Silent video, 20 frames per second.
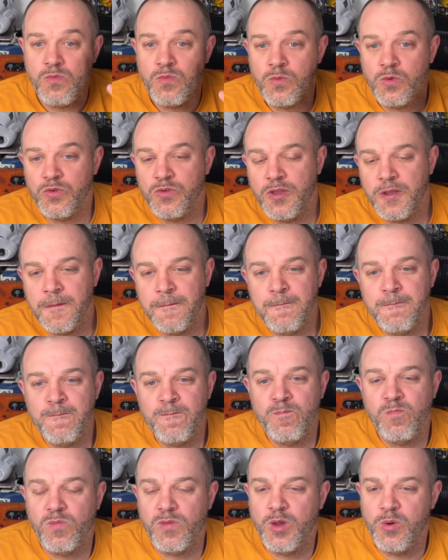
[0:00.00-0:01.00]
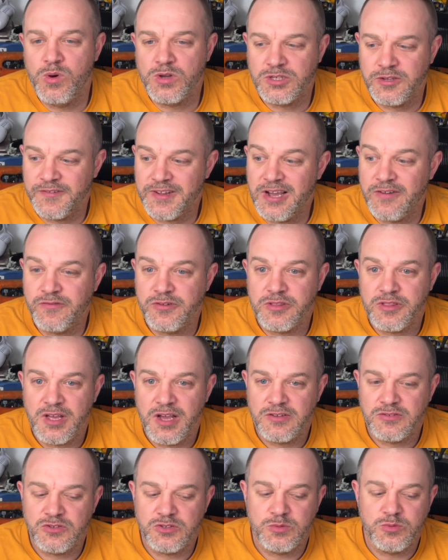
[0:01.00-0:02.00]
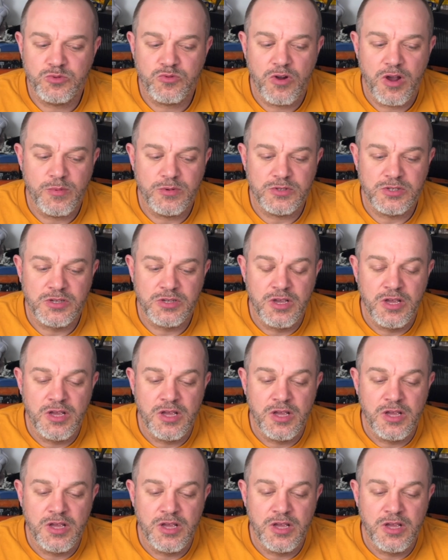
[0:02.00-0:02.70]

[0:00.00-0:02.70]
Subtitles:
We'll see. I'll work something out for 1,000 subscribers.